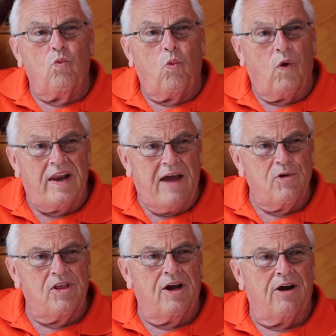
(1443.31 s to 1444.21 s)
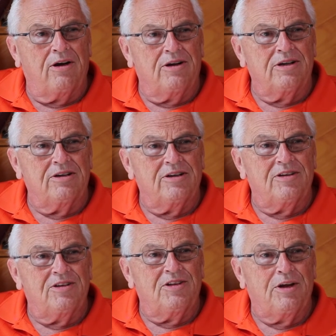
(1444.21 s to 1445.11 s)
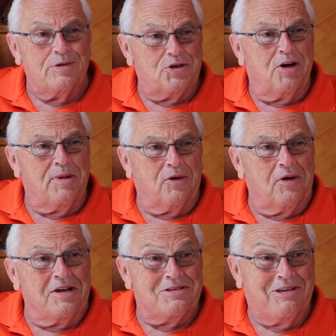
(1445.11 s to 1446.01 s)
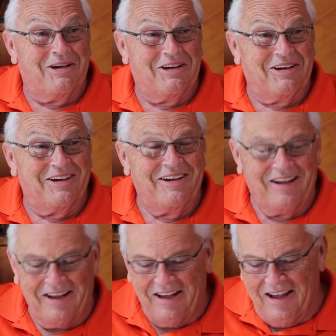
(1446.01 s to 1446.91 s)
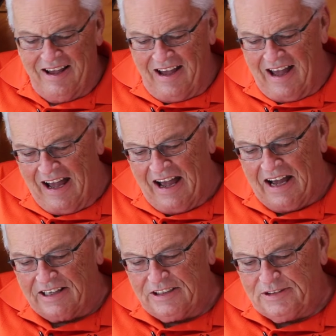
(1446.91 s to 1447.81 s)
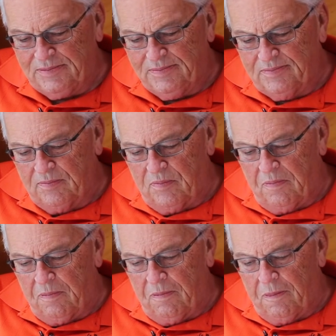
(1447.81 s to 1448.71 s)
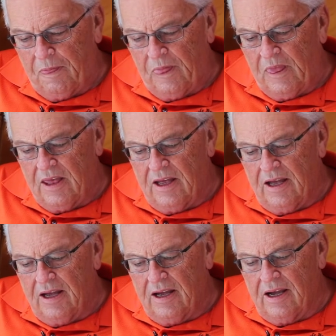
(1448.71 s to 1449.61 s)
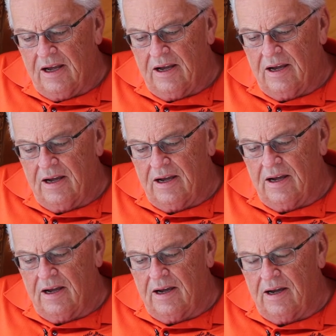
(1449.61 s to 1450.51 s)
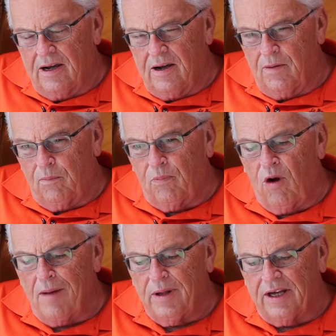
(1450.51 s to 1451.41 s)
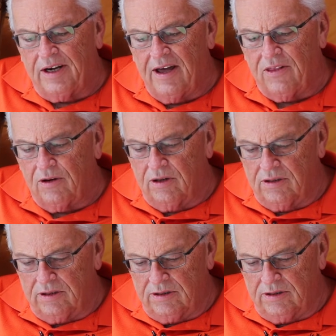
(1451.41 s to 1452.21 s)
when they were there, there was going to be a race. Probably another,